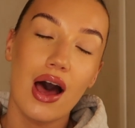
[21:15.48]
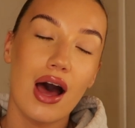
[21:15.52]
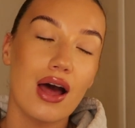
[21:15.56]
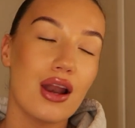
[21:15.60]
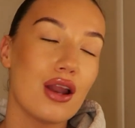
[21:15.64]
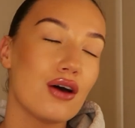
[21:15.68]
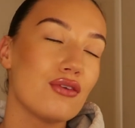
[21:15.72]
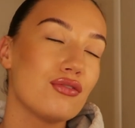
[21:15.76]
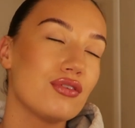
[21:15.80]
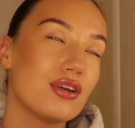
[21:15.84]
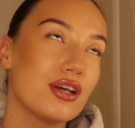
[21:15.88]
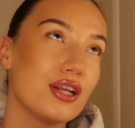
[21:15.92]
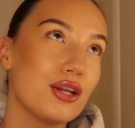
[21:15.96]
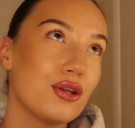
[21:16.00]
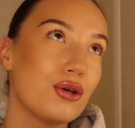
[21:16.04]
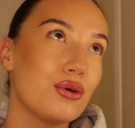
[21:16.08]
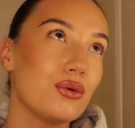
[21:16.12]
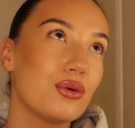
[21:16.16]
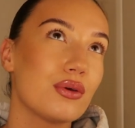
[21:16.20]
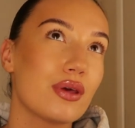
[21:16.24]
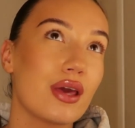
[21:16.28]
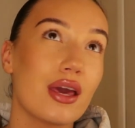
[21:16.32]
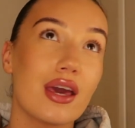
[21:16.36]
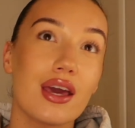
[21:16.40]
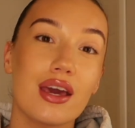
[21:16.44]
a lovely
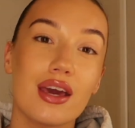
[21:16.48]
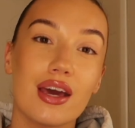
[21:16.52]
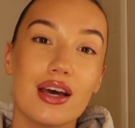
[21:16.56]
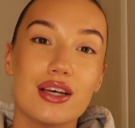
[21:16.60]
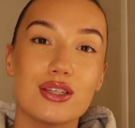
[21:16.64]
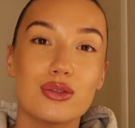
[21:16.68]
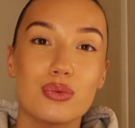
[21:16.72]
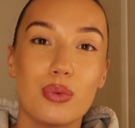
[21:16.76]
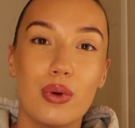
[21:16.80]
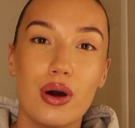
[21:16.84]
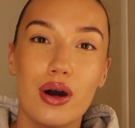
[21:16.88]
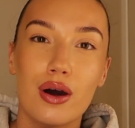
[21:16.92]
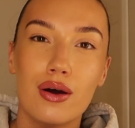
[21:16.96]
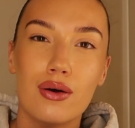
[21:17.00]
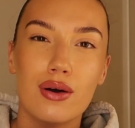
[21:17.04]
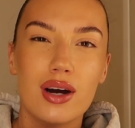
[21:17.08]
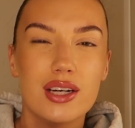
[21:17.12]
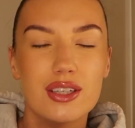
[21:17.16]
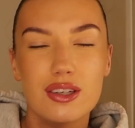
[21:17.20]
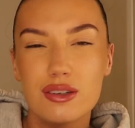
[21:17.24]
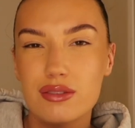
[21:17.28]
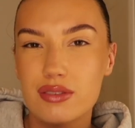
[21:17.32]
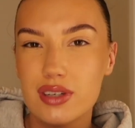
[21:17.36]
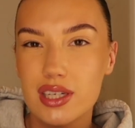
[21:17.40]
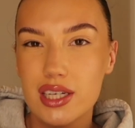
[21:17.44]
new year as well.
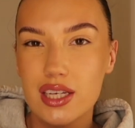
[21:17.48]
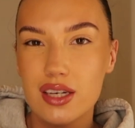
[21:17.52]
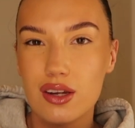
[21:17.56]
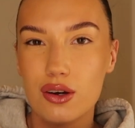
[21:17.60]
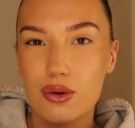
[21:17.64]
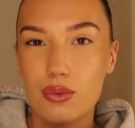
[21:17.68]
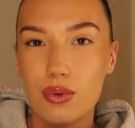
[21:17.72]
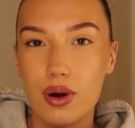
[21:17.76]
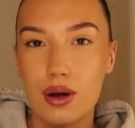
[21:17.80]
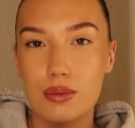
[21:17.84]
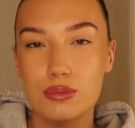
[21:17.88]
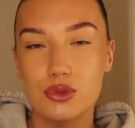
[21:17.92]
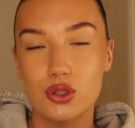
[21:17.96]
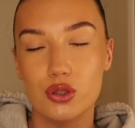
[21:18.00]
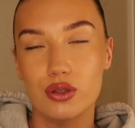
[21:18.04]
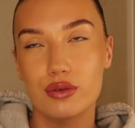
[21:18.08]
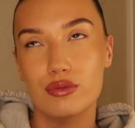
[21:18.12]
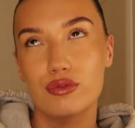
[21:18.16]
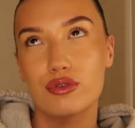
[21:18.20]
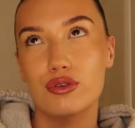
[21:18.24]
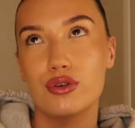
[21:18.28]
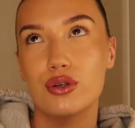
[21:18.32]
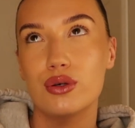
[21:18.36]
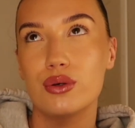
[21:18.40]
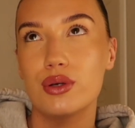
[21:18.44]
I don't really know what I'm
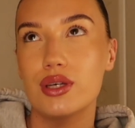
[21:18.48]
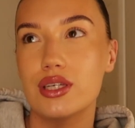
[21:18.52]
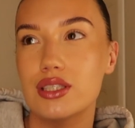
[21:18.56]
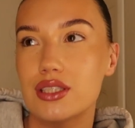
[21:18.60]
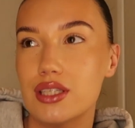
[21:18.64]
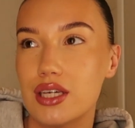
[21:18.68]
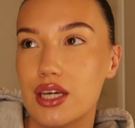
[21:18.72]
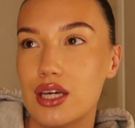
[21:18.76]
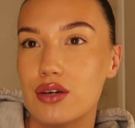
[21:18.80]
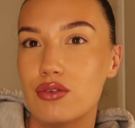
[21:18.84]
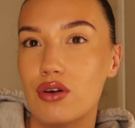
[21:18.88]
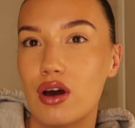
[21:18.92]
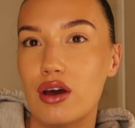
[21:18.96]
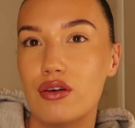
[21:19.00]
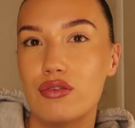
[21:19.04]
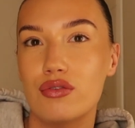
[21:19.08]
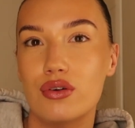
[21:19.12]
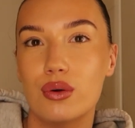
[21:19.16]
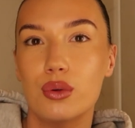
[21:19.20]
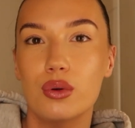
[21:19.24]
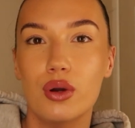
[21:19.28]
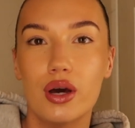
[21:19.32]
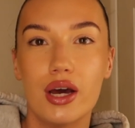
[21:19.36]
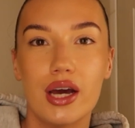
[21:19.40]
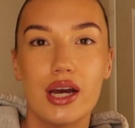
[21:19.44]
doing for New Year's Eve. I
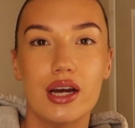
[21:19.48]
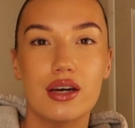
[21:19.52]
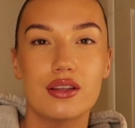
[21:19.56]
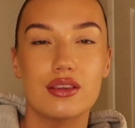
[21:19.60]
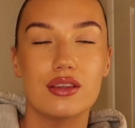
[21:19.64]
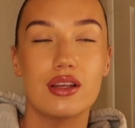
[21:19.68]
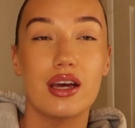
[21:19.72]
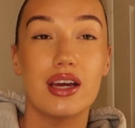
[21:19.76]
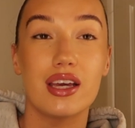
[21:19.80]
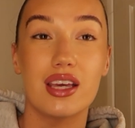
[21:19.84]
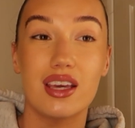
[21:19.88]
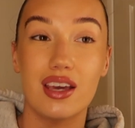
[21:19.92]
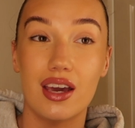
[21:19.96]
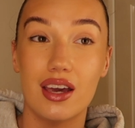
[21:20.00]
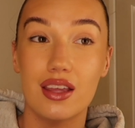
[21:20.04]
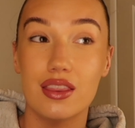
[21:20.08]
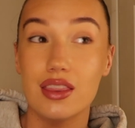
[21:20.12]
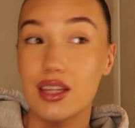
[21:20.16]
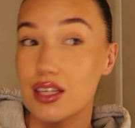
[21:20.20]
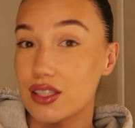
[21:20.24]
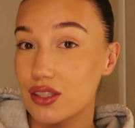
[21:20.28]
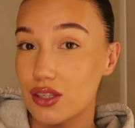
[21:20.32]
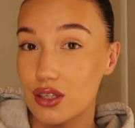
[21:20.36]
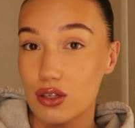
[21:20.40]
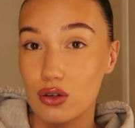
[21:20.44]
feel like,
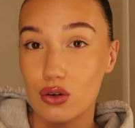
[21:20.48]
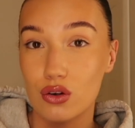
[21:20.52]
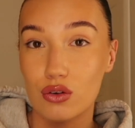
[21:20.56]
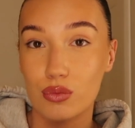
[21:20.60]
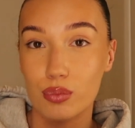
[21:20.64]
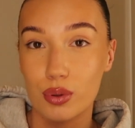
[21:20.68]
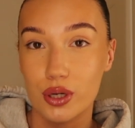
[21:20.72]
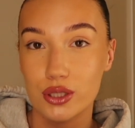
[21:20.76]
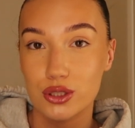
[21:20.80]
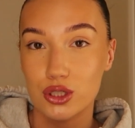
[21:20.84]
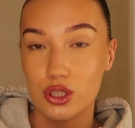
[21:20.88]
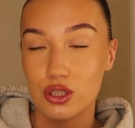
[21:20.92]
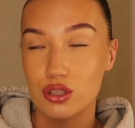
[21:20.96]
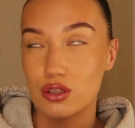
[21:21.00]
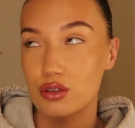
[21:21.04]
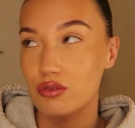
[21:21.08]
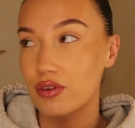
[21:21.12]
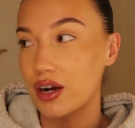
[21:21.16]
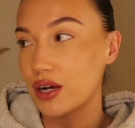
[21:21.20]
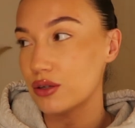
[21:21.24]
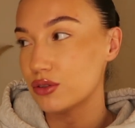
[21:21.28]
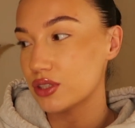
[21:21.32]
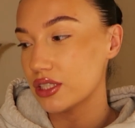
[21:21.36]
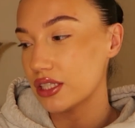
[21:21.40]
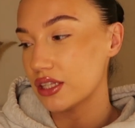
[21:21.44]
again, there's a lot of pressure
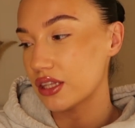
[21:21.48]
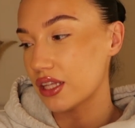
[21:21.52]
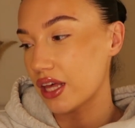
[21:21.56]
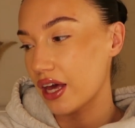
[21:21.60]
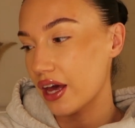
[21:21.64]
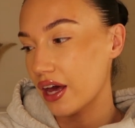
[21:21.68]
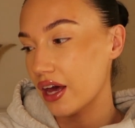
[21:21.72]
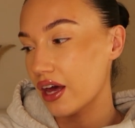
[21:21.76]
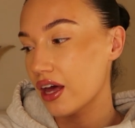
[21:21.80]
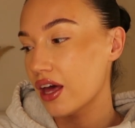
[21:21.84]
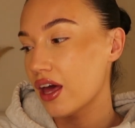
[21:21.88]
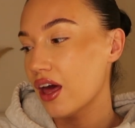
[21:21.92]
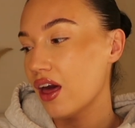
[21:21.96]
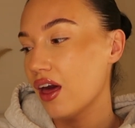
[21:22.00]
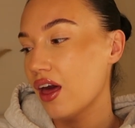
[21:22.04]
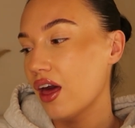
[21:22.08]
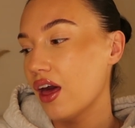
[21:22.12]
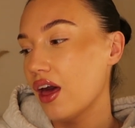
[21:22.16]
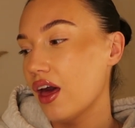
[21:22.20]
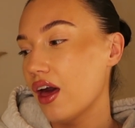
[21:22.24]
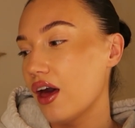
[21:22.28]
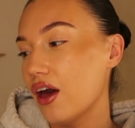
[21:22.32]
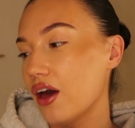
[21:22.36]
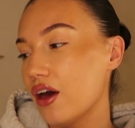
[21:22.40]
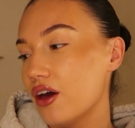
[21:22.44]
surrounding that.
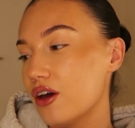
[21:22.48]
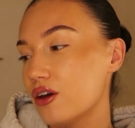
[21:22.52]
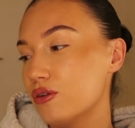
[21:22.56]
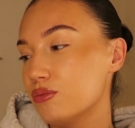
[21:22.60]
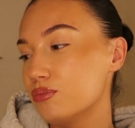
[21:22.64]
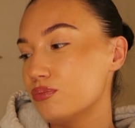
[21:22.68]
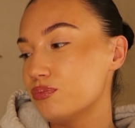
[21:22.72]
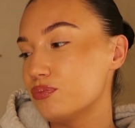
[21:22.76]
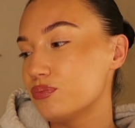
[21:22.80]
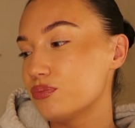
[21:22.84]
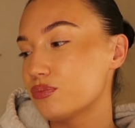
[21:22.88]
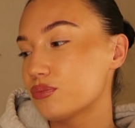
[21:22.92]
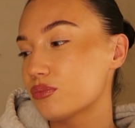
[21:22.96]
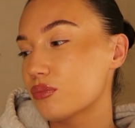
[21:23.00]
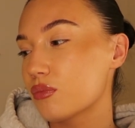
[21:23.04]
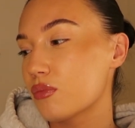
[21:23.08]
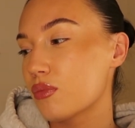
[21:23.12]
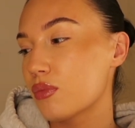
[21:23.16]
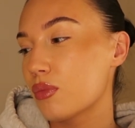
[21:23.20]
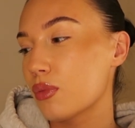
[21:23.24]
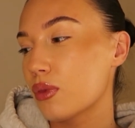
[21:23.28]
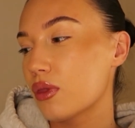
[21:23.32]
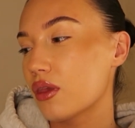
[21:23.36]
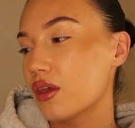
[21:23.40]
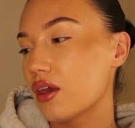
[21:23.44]
Um,
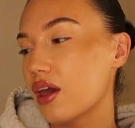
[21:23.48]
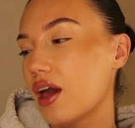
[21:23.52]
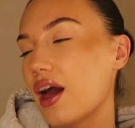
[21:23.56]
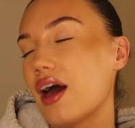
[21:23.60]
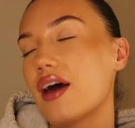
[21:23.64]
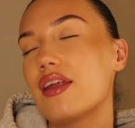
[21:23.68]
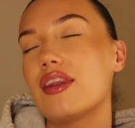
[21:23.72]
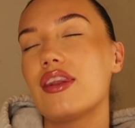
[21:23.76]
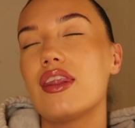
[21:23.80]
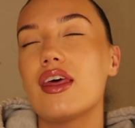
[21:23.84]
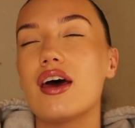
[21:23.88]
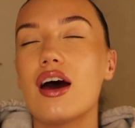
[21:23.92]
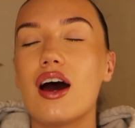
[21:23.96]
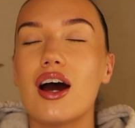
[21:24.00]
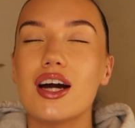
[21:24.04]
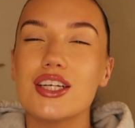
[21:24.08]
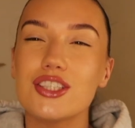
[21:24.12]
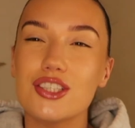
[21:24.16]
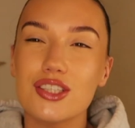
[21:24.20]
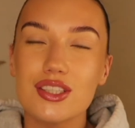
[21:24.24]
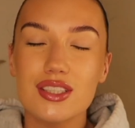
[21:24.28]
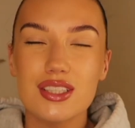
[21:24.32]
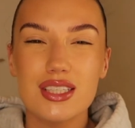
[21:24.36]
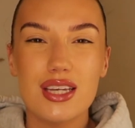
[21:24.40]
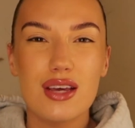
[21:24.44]
and I
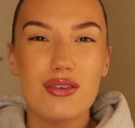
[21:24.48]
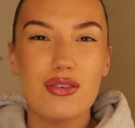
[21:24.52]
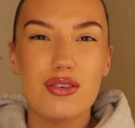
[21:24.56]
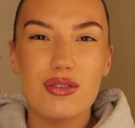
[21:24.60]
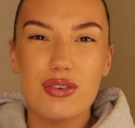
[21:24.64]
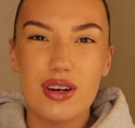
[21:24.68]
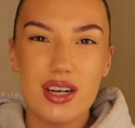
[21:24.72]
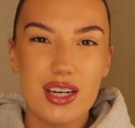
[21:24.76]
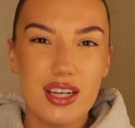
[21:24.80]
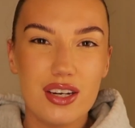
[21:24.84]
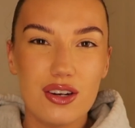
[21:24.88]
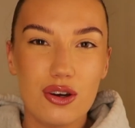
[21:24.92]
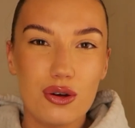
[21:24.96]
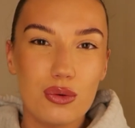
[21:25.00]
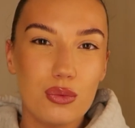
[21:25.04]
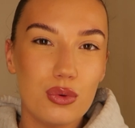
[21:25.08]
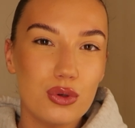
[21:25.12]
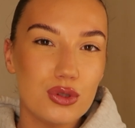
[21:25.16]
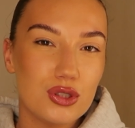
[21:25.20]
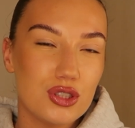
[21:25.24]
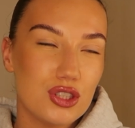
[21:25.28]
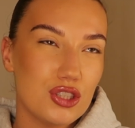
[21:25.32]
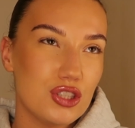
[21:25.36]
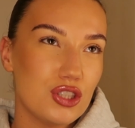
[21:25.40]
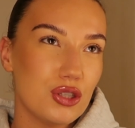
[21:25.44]
just never really know
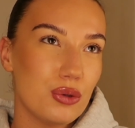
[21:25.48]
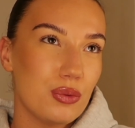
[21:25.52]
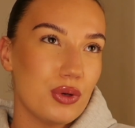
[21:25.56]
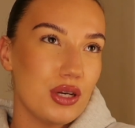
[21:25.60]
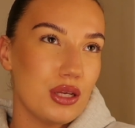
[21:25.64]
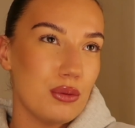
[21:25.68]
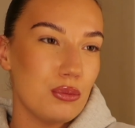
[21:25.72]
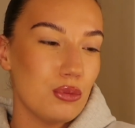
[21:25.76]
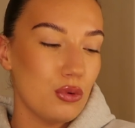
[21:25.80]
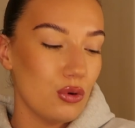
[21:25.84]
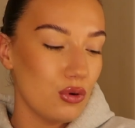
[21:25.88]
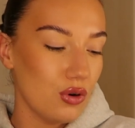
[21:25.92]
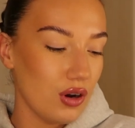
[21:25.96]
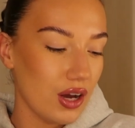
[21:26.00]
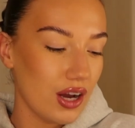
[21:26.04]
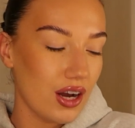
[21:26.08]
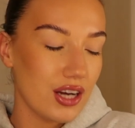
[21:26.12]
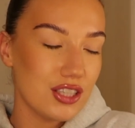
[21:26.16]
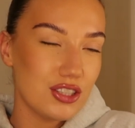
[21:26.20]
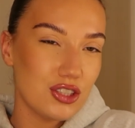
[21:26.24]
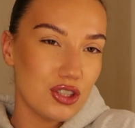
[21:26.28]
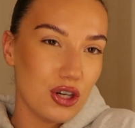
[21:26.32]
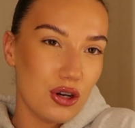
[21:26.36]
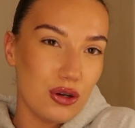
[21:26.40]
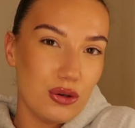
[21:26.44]
what to do anymore. Like,
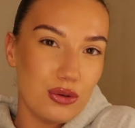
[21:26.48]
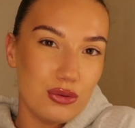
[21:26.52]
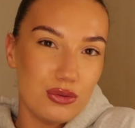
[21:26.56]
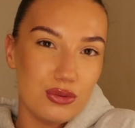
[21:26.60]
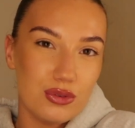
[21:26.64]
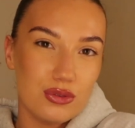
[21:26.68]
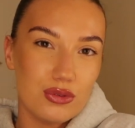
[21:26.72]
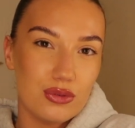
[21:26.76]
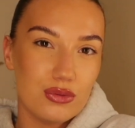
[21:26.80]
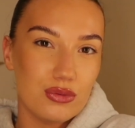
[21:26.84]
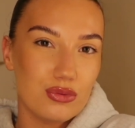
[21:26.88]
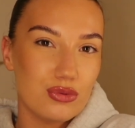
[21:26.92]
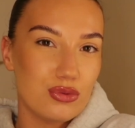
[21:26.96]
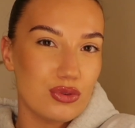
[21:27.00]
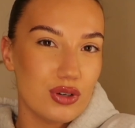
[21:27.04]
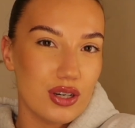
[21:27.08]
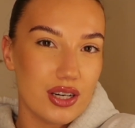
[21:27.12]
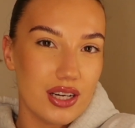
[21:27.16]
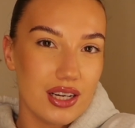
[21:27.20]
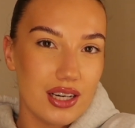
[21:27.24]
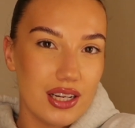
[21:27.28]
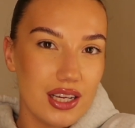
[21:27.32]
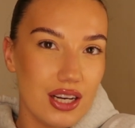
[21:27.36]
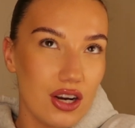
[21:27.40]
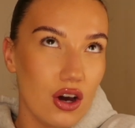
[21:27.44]
I don't
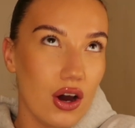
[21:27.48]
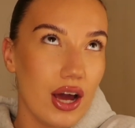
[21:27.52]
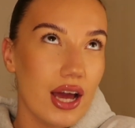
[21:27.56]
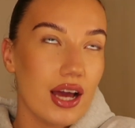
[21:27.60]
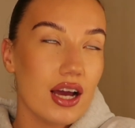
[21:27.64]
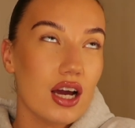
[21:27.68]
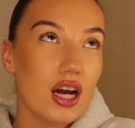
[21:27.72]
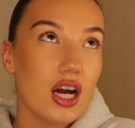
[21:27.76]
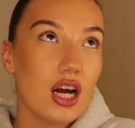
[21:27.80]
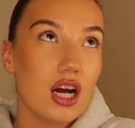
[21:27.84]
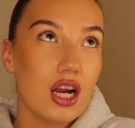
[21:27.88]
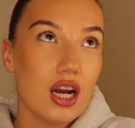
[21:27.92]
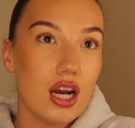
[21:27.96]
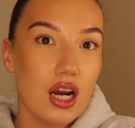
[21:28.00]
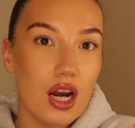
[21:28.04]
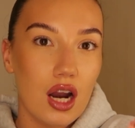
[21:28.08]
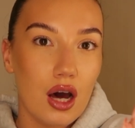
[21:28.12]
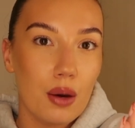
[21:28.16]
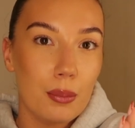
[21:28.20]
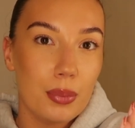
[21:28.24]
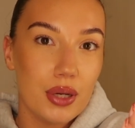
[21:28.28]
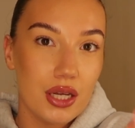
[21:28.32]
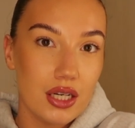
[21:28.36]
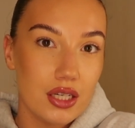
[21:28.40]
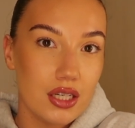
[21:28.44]
really like
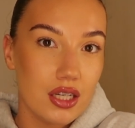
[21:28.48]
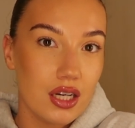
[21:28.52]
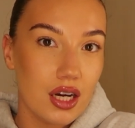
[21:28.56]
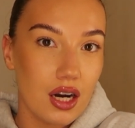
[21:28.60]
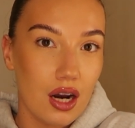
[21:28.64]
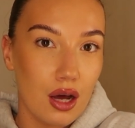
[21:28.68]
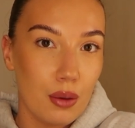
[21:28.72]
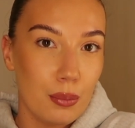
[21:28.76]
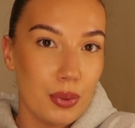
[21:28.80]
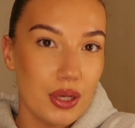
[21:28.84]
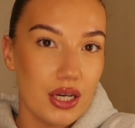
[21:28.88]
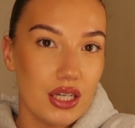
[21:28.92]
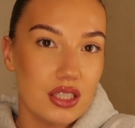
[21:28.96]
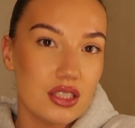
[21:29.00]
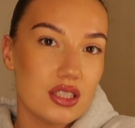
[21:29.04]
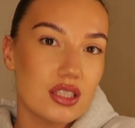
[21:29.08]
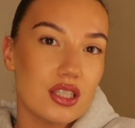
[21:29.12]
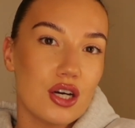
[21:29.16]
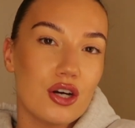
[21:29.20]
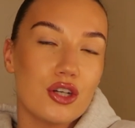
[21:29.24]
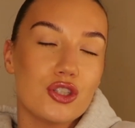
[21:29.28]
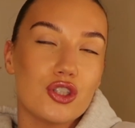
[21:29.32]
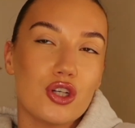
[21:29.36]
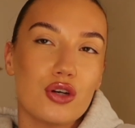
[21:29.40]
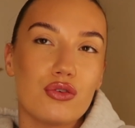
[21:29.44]
clubbing, clubbing as
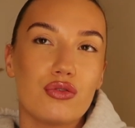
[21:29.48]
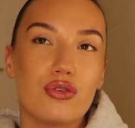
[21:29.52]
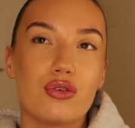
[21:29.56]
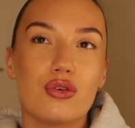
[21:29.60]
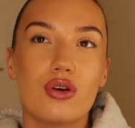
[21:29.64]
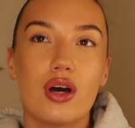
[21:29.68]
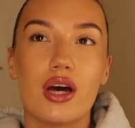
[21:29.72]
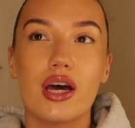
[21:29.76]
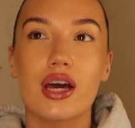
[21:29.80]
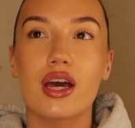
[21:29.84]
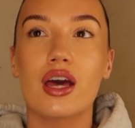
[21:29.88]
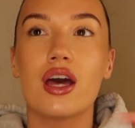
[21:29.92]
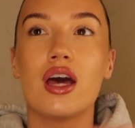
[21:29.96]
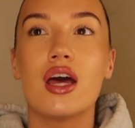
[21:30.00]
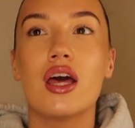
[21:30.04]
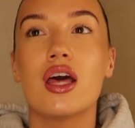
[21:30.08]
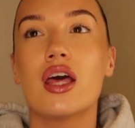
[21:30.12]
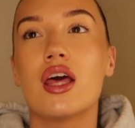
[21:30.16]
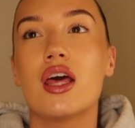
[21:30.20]
such. I feel like